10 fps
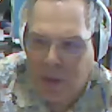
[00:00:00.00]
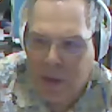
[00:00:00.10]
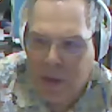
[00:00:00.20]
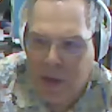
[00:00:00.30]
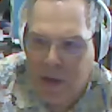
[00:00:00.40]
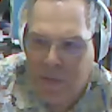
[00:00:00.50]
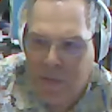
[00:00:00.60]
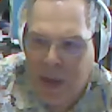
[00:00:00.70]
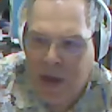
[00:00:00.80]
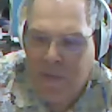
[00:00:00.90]
you know,
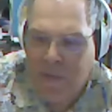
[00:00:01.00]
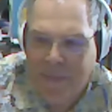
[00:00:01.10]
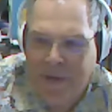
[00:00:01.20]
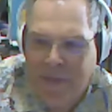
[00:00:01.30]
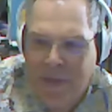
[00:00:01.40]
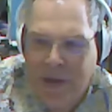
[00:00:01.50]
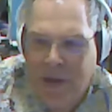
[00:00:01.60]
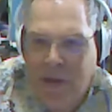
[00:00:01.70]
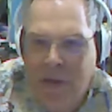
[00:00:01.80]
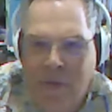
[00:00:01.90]
anywhere between
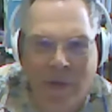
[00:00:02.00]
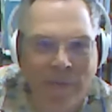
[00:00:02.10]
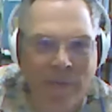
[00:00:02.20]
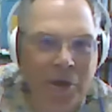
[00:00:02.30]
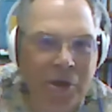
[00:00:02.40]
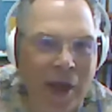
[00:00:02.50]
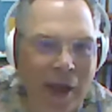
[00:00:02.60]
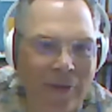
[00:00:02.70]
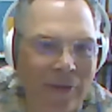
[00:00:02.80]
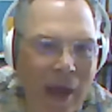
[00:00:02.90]
two or four
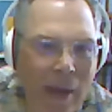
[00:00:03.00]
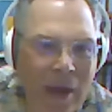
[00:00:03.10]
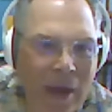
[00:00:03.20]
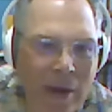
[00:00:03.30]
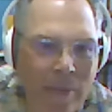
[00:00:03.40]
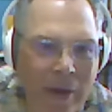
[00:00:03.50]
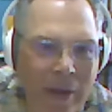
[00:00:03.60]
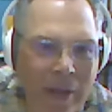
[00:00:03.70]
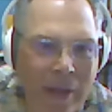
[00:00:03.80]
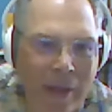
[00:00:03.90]
checks coming in a
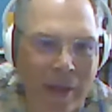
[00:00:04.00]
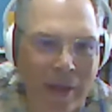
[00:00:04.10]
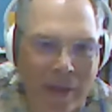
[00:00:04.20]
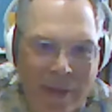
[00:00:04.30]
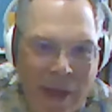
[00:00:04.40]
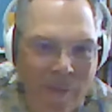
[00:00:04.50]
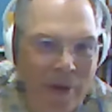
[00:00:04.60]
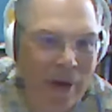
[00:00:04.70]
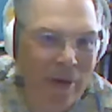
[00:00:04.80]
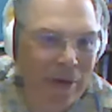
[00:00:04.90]
month that
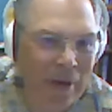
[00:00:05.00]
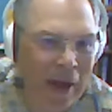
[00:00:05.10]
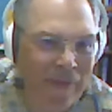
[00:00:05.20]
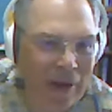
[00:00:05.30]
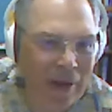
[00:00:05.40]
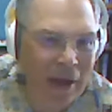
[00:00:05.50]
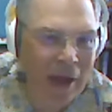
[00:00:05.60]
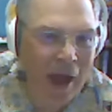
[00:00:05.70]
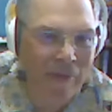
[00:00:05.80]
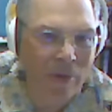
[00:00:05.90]
would definitely
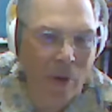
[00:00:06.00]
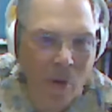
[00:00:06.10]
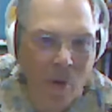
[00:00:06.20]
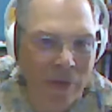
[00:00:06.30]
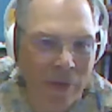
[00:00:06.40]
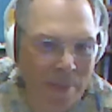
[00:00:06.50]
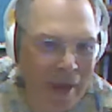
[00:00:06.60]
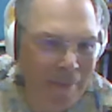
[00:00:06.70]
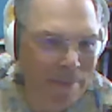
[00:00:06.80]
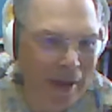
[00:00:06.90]
cover all the
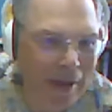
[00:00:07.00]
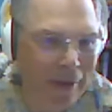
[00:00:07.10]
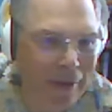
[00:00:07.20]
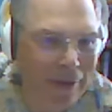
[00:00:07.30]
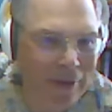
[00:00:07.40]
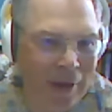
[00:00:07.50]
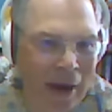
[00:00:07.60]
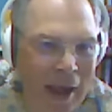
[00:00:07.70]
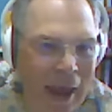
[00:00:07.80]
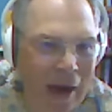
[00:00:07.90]
big bills that
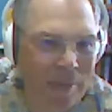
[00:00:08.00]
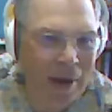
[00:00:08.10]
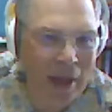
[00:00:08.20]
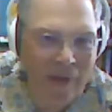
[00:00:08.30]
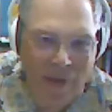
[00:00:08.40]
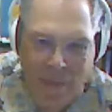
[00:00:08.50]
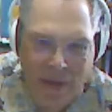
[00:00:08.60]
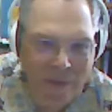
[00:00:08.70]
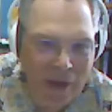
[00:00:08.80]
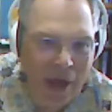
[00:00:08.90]
I had in my life. I mean,
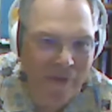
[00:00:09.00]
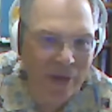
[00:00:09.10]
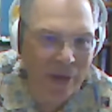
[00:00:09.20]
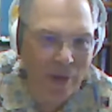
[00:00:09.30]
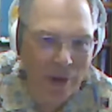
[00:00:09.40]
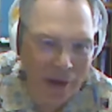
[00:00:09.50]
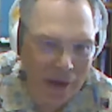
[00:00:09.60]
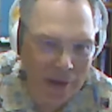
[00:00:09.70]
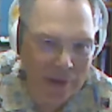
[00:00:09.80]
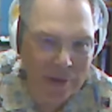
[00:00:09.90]
it would cover the
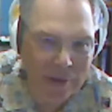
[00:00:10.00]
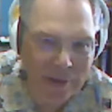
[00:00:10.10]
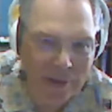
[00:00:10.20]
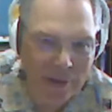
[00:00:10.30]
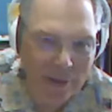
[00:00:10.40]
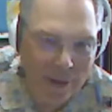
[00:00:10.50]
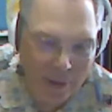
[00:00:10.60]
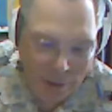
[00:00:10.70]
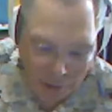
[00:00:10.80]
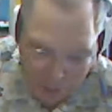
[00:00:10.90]
mortgage
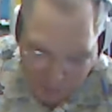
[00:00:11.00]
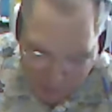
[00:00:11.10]
or